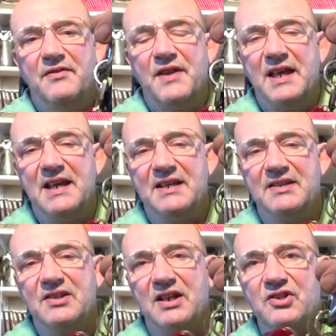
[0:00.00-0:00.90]

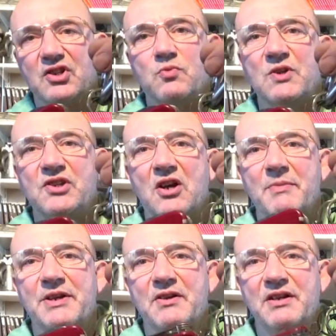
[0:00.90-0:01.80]
there's a Swiss
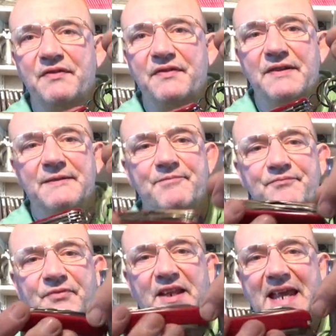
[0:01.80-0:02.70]
Army knife,
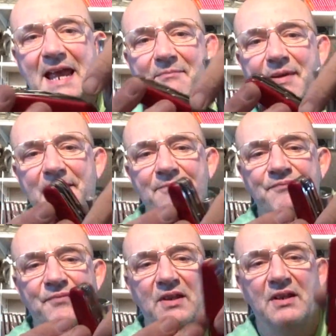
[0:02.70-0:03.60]
the camper,
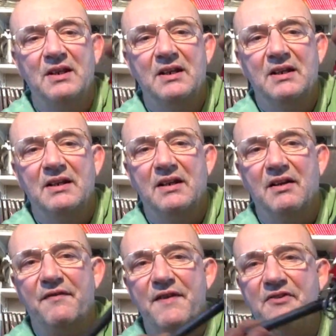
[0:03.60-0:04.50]

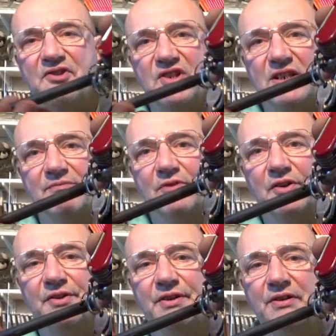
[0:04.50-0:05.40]
a ferrocerium
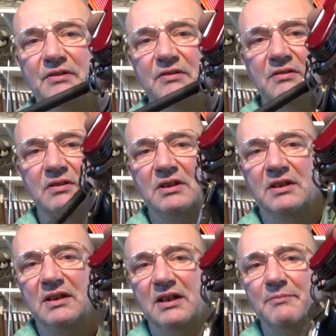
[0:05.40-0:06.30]
rod,
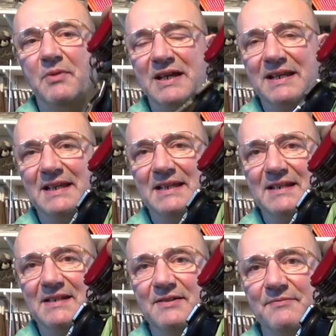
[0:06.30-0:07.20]
and my
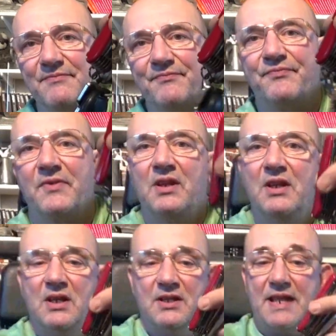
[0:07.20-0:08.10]
keys.
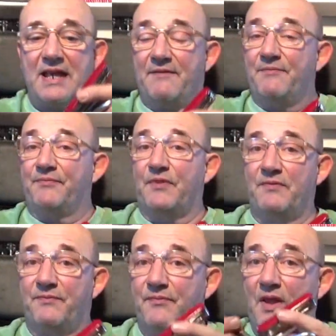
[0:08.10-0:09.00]
Now,
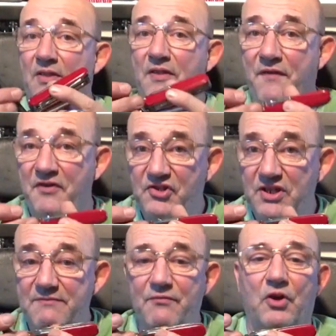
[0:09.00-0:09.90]
the
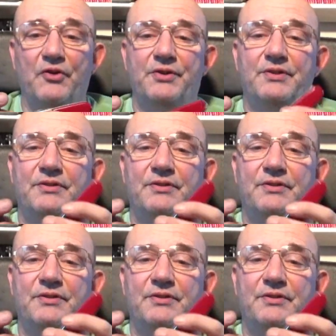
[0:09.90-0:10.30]
ferrocerium rod